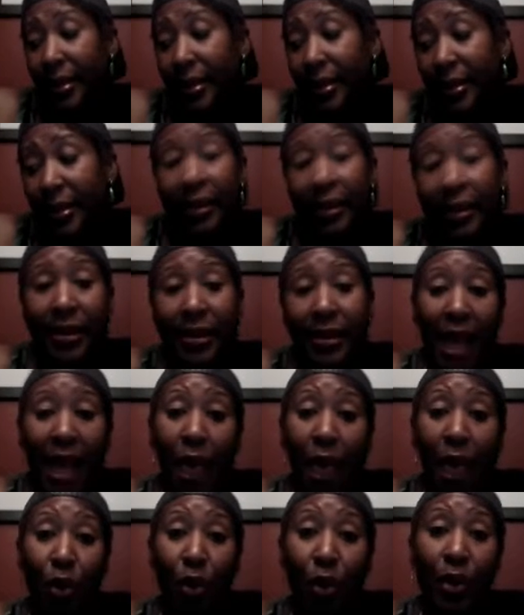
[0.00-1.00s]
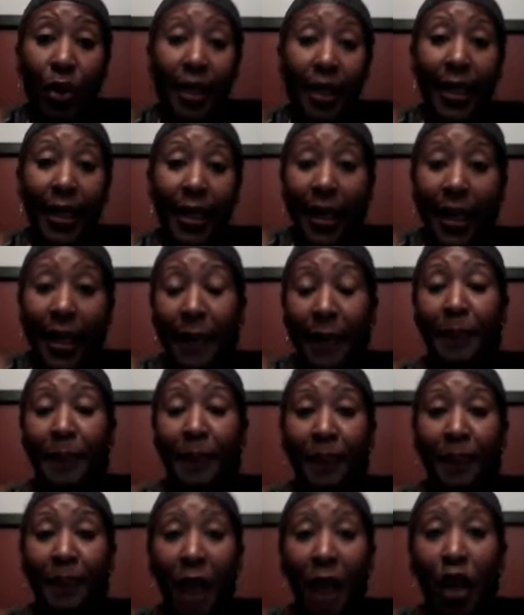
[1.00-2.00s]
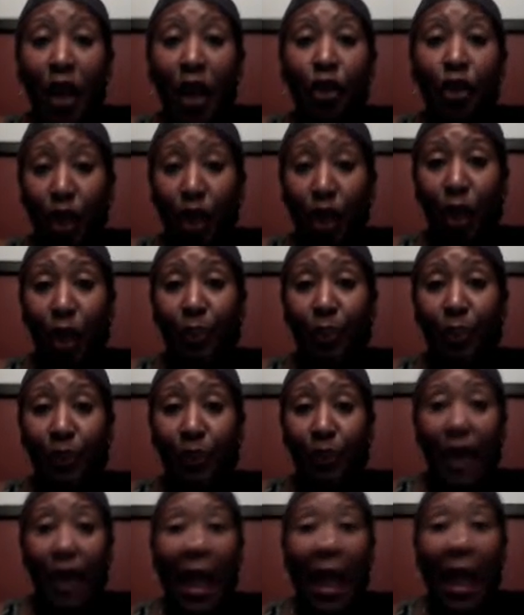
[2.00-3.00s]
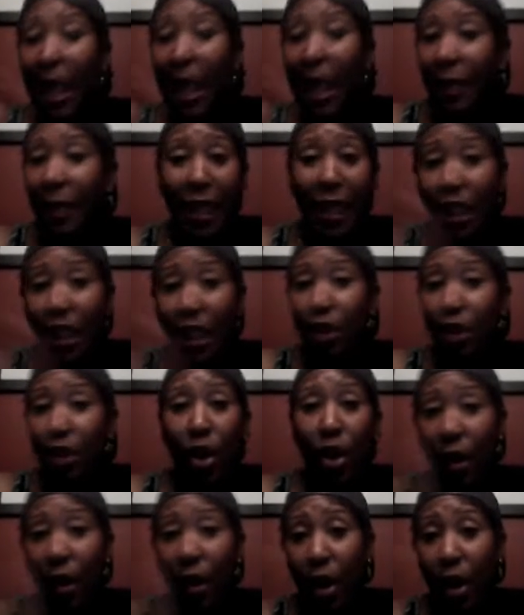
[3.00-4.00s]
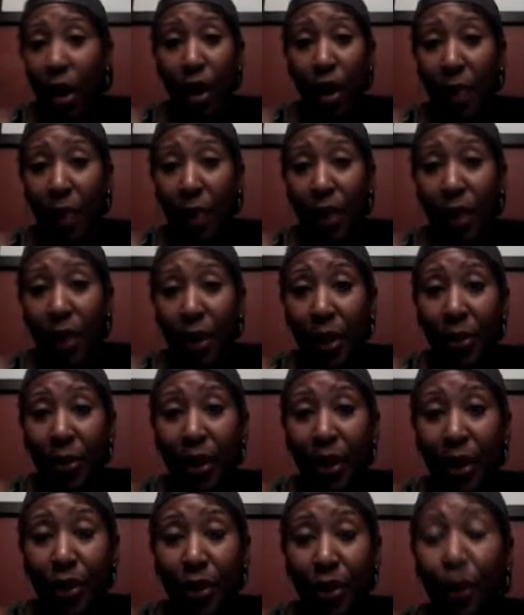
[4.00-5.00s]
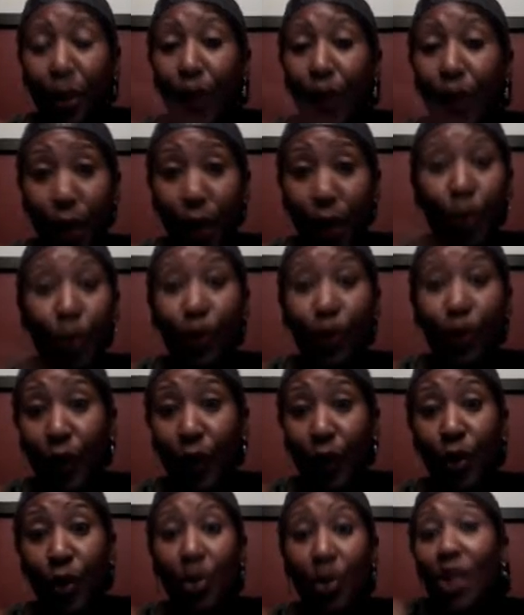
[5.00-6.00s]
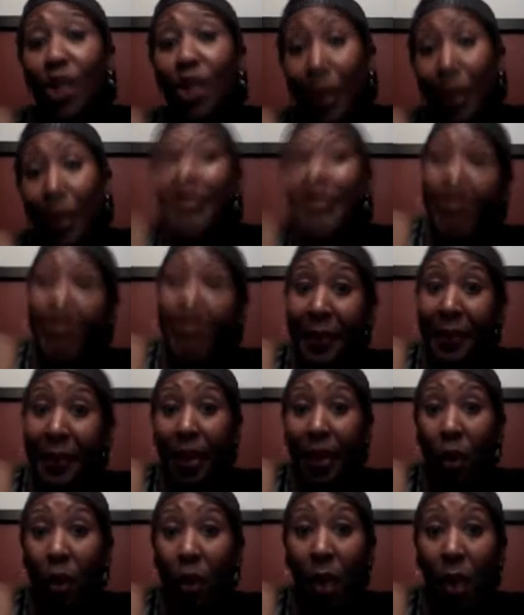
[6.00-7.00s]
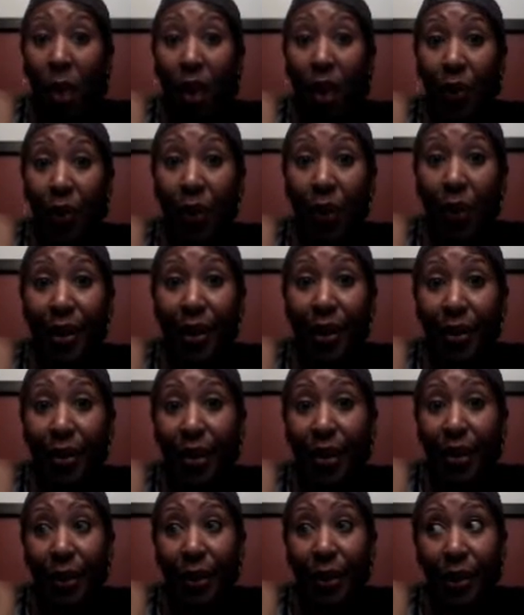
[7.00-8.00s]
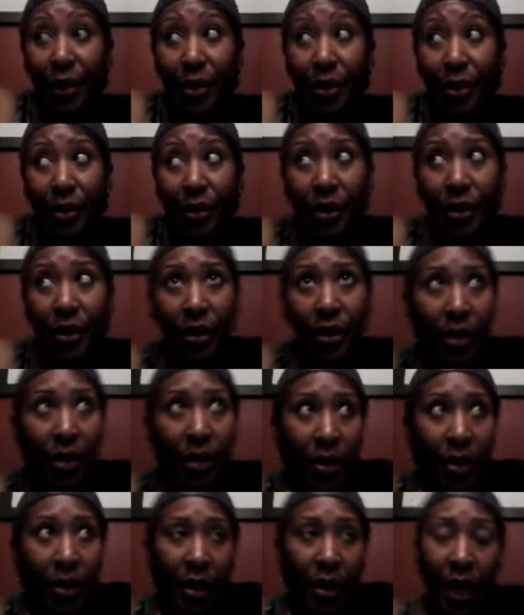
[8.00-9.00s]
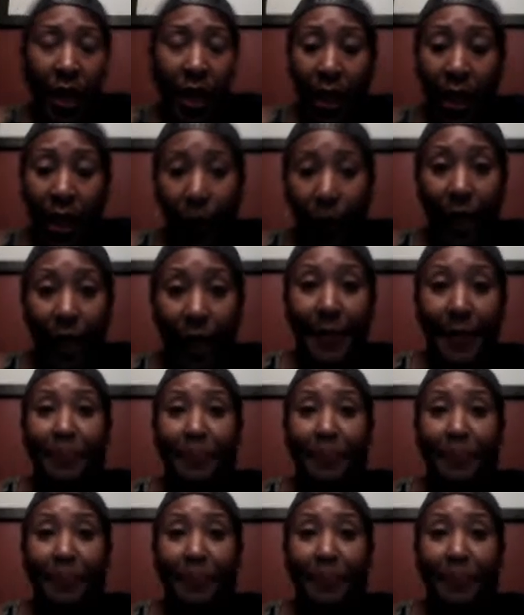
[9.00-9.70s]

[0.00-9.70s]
that's how I'm rolling tonight. So, let me get you all caught up a little bit, for those folks who just want to jump in on part 3, you know how we do. Anyway,